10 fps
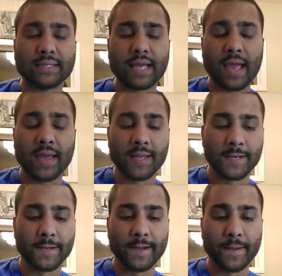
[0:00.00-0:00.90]

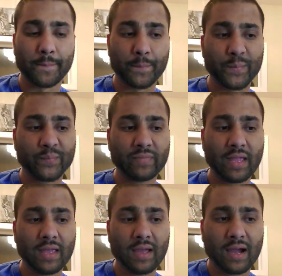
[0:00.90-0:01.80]
And
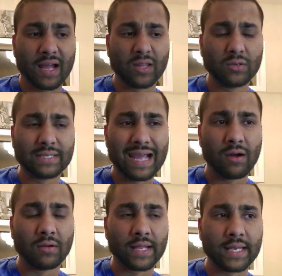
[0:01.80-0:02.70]
I looked
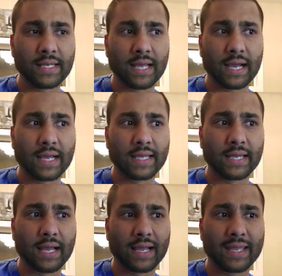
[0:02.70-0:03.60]
down and
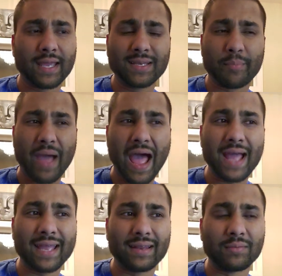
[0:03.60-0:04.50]
I kicked a
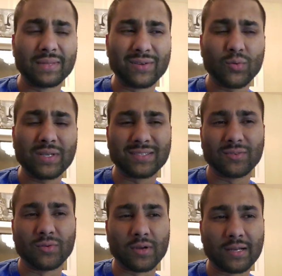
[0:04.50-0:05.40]
pack, and I'm like, what's
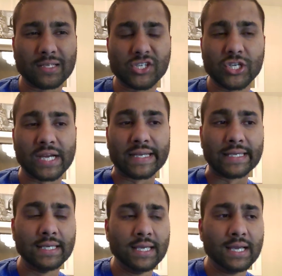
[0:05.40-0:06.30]
going on? It's
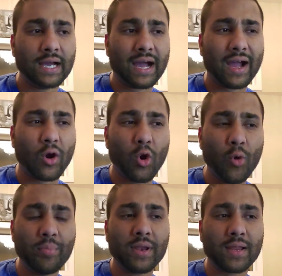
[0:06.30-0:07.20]
shiny. I
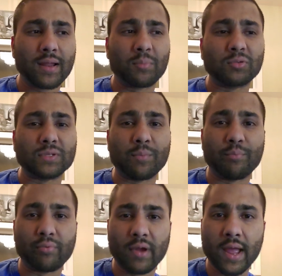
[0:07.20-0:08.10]
opened it up. It was a
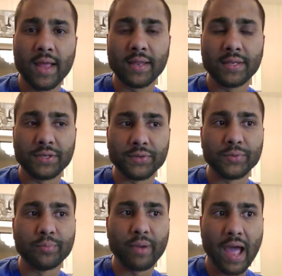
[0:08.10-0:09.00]
brand
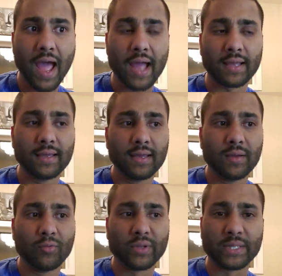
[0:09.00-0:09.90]
new pack
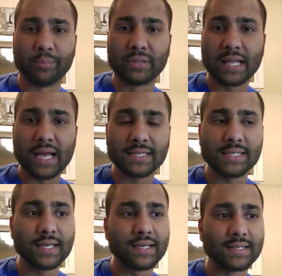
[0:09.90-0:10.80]
with the
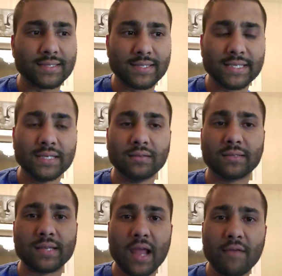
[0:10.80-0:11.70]
plastic and sealed
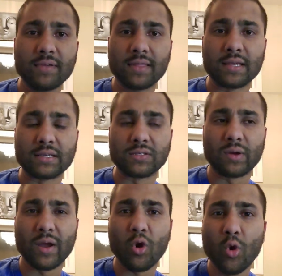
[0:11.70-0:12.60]
and everything. So
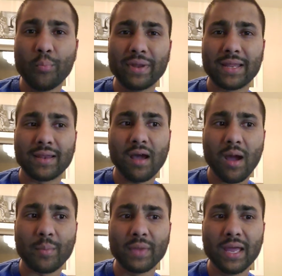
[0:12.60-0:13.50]
I opened it
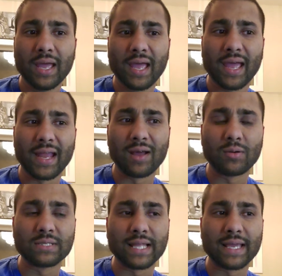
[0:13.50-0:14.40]
up, and I
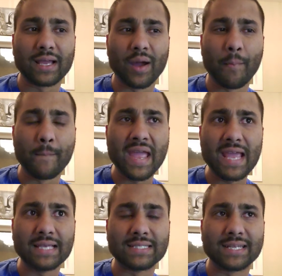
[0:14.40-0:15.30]
was like
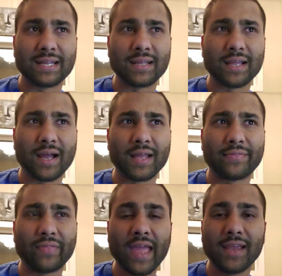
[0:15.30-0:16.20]
amazed, and I
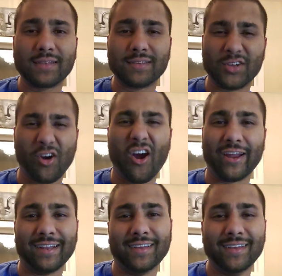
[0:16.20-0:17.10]
thanked
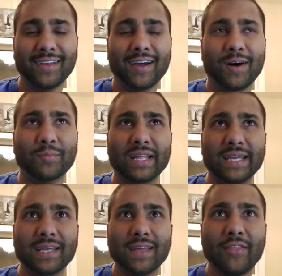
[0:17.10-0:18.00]
God. I'm
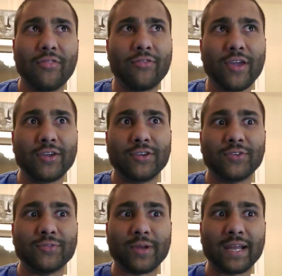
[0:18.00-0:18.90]
like, thank
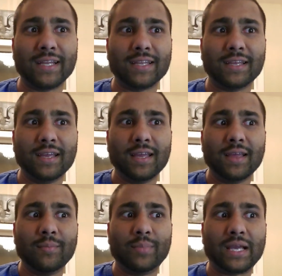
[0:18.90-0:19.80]
you, right?
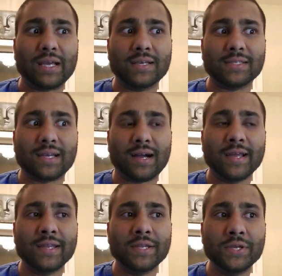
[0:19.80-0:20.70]
Because I
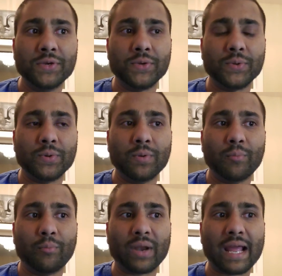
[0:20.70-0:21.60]
knew,
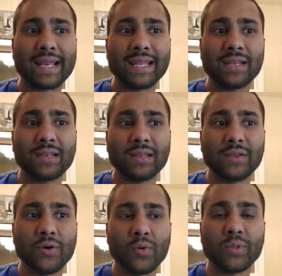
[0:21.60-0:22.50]
but I didn't
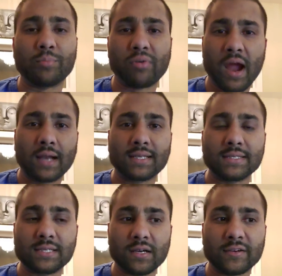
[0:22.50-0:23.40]
know the
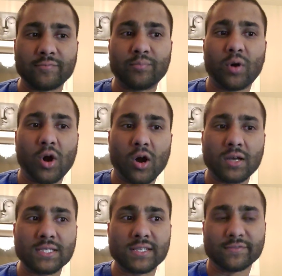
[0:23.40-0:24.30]
practice of
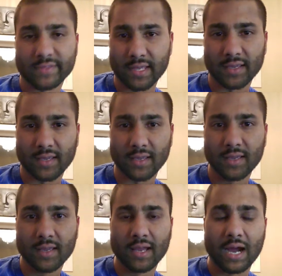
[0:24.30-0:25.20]
positive thinking.
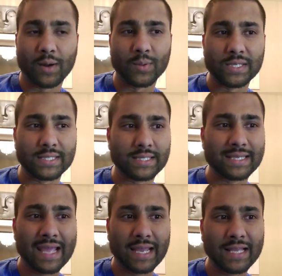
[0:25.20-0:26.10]
I was
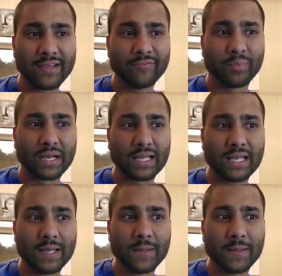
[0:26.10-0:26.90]
negative, but